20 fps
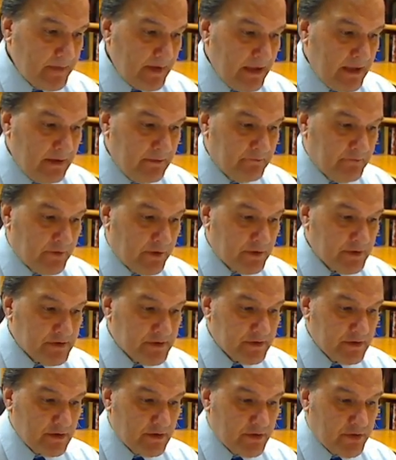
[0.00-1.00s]
and in
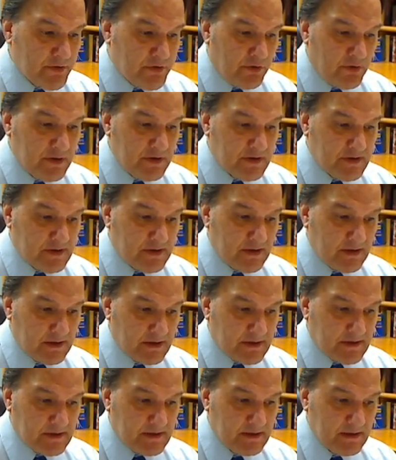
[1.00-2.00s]
verse
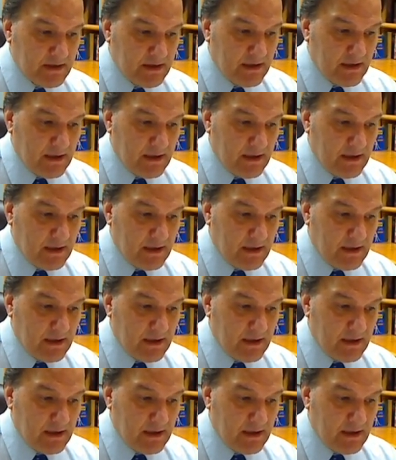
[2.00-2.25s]
36,